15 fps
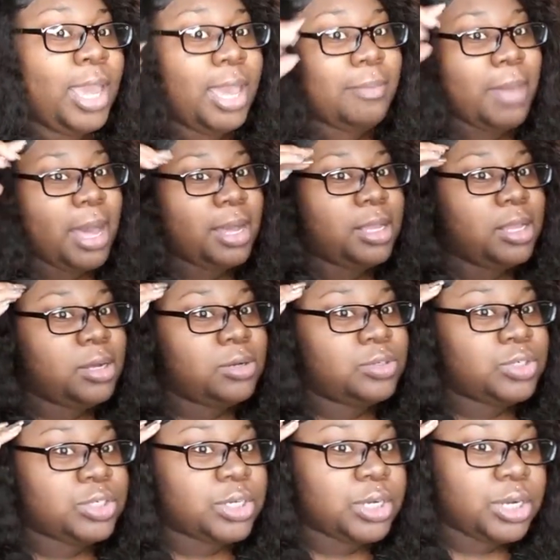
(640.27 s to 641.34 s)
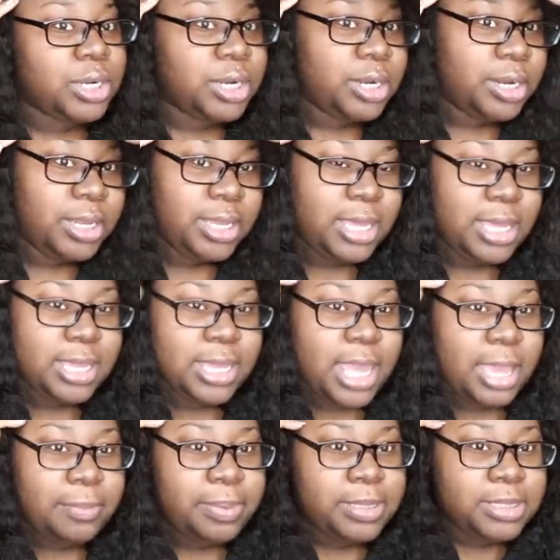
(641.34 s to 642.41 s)
And my closure is
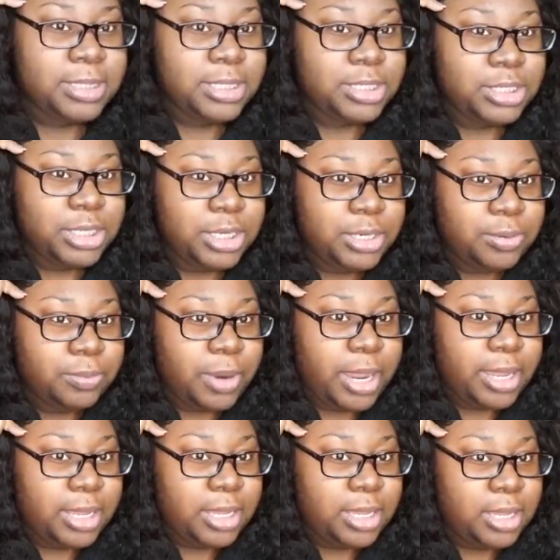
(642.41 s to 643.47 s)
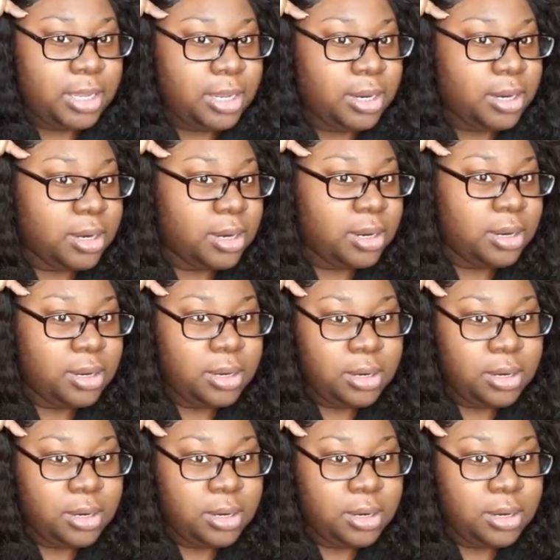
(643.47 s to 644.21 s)
like positioned right here,